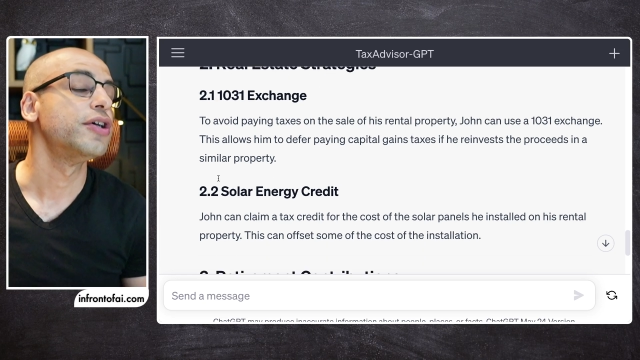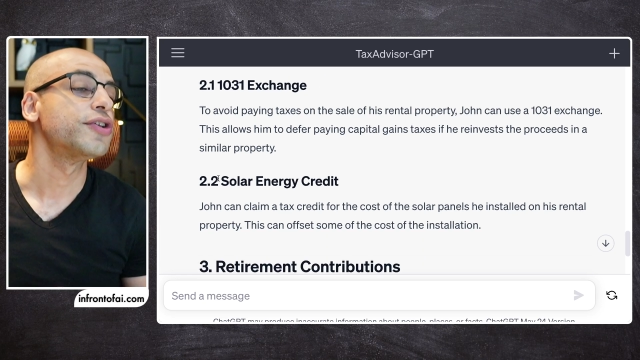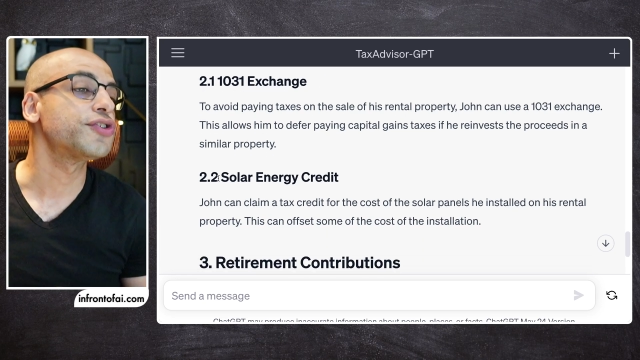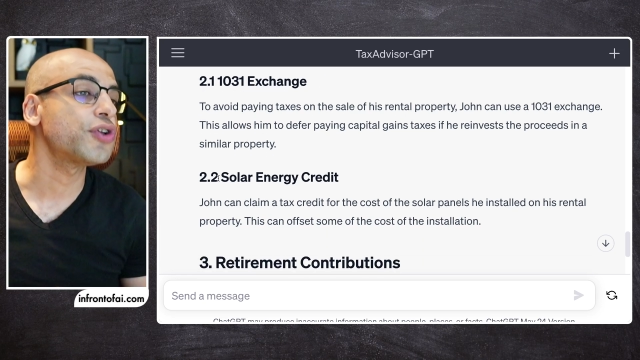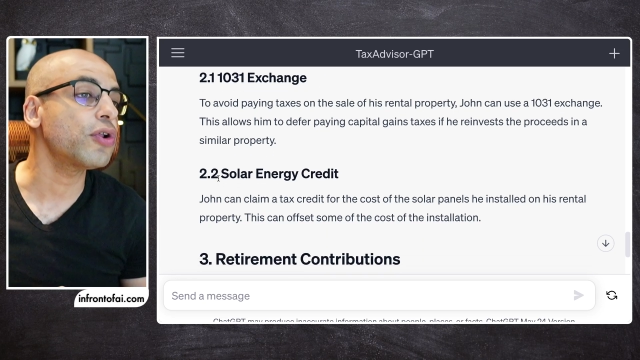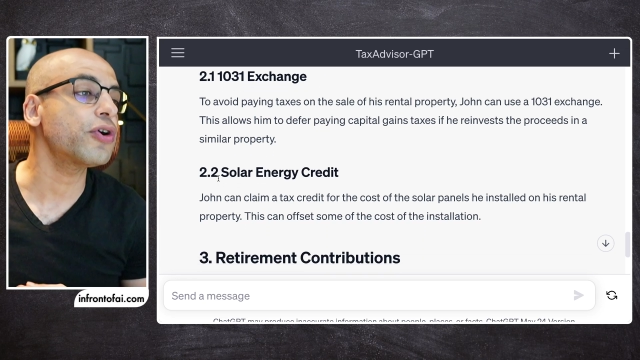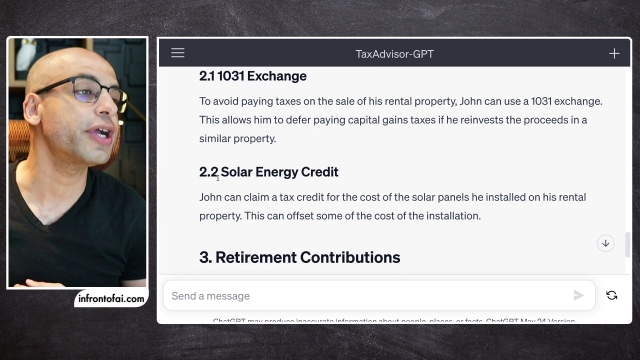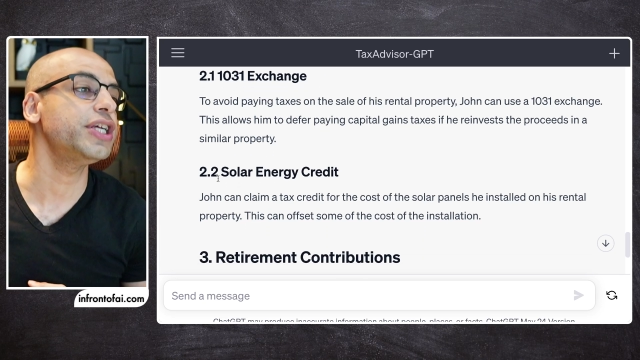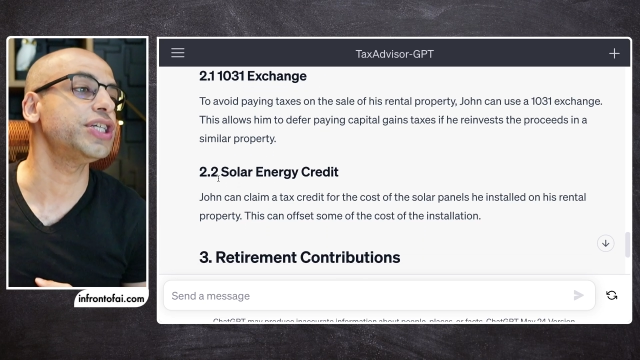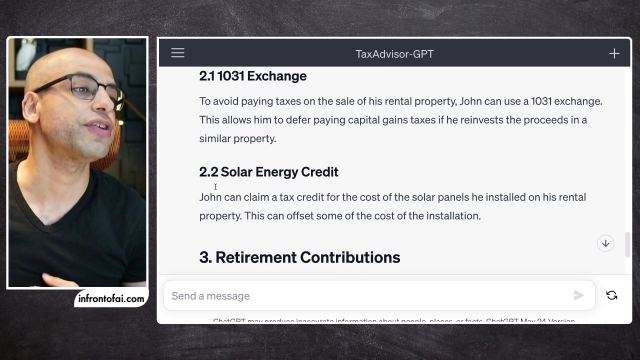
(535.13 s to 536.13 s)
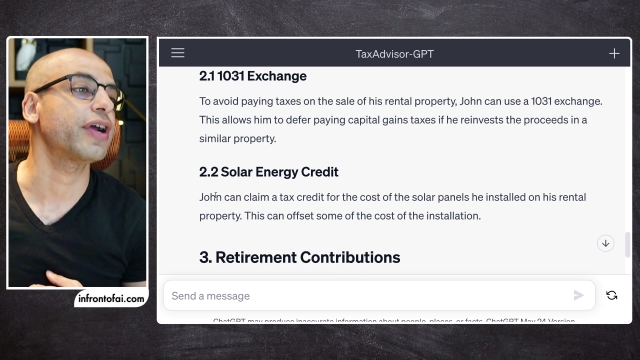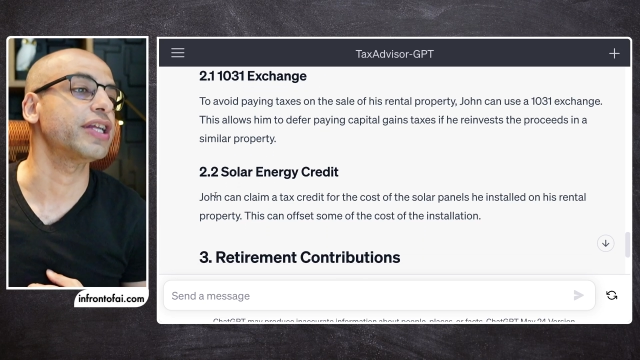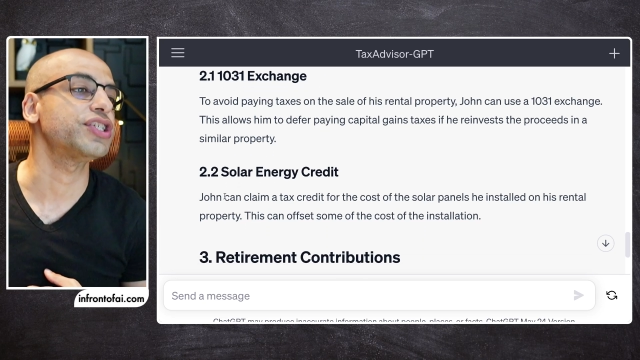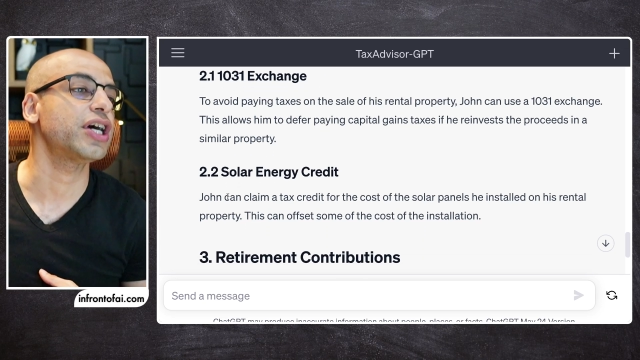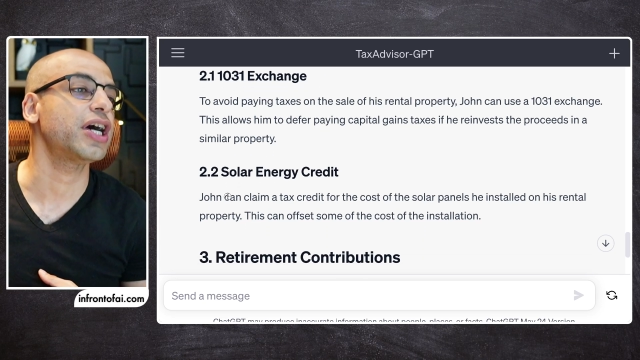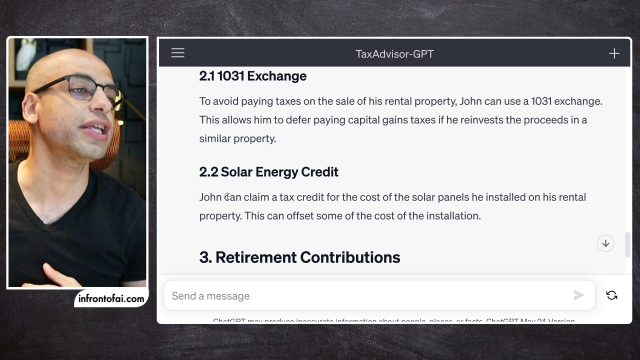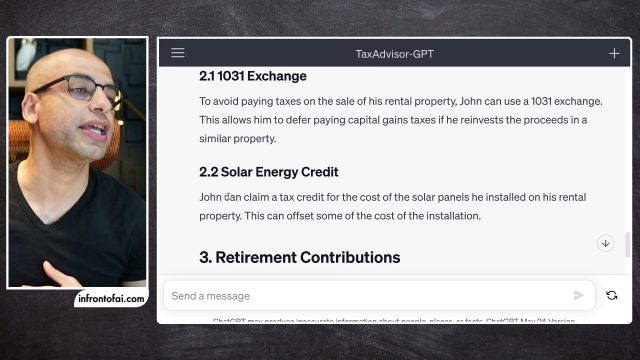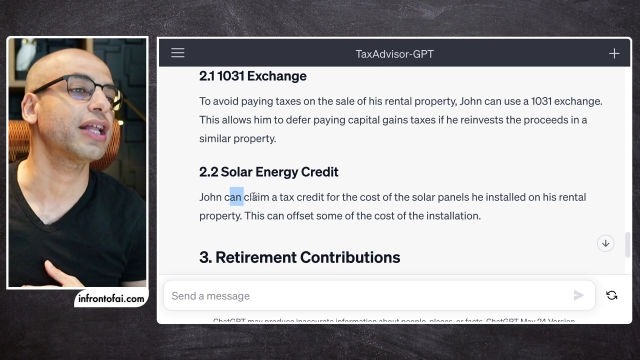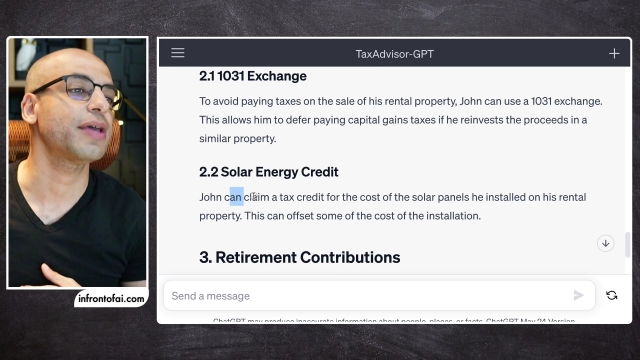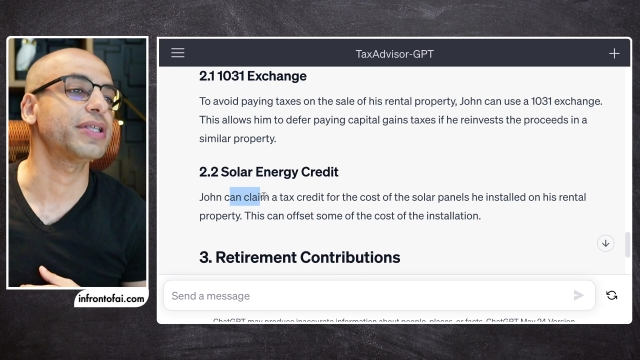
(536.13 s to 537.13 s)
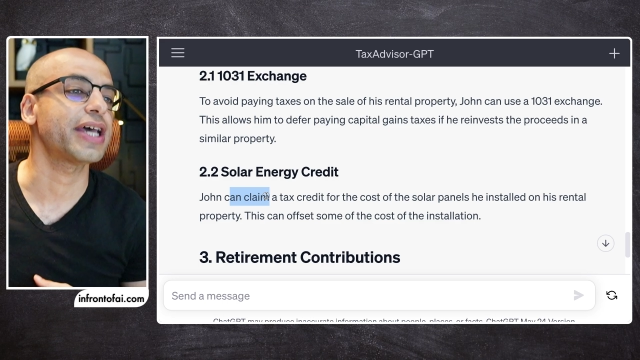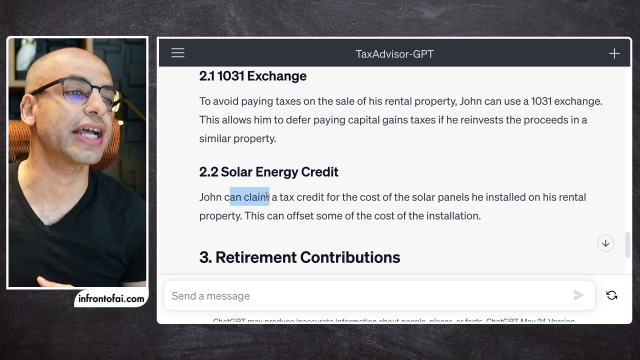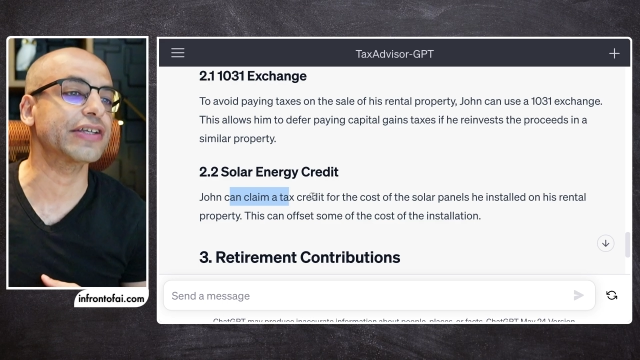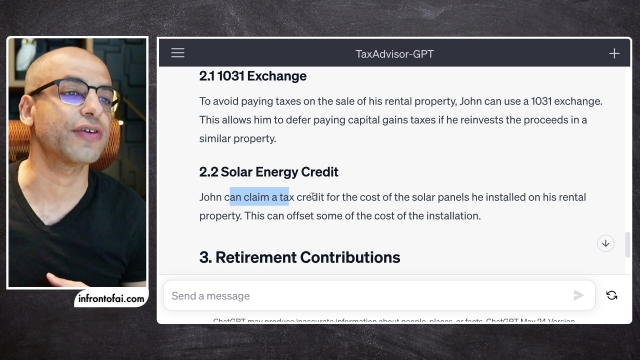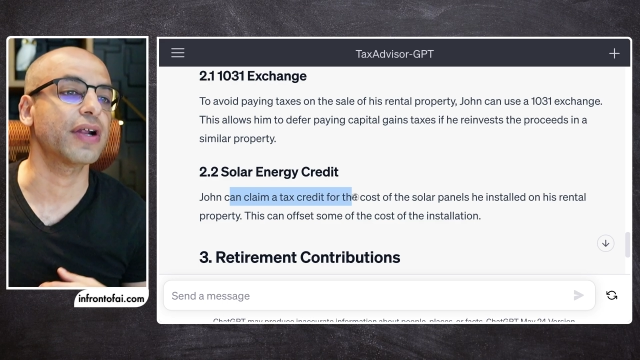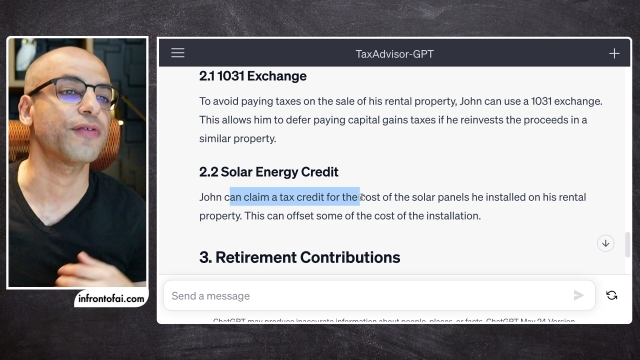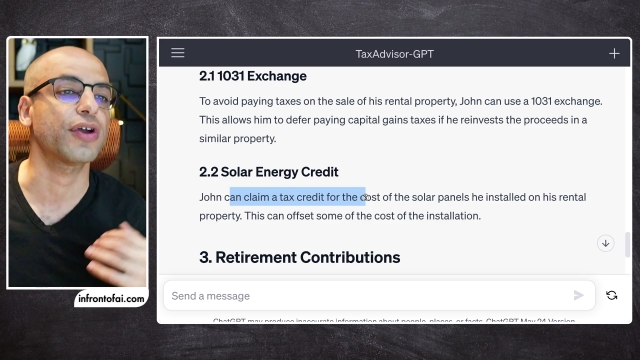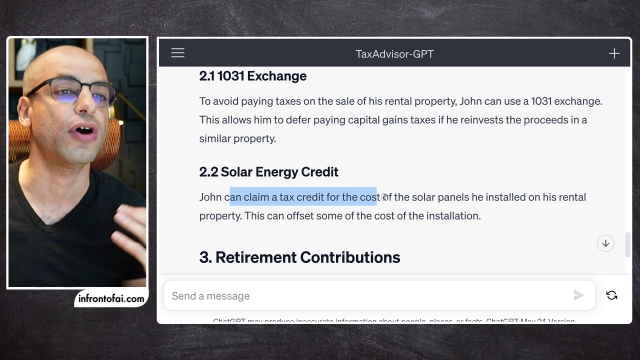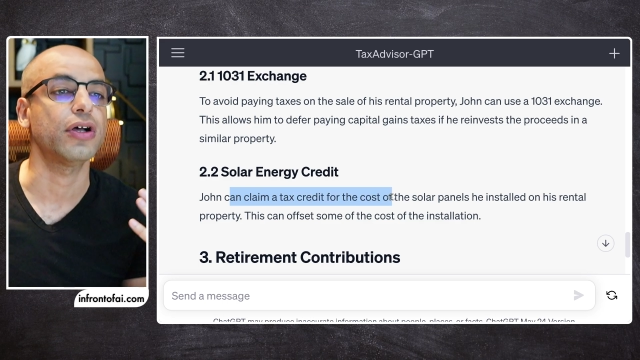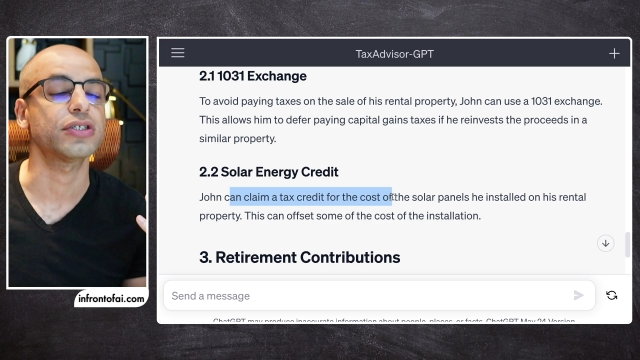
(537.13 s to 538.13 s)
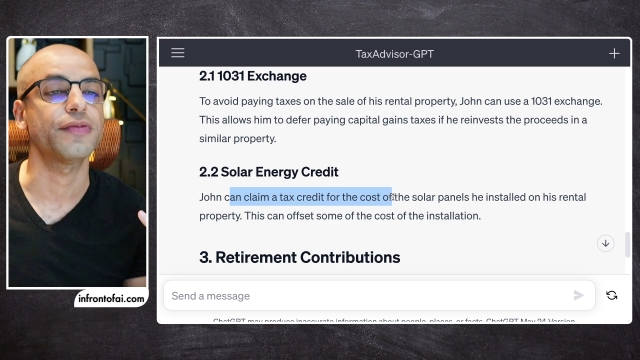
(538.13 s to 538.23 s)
Solar energy credit. John can claim a tax credit for the cost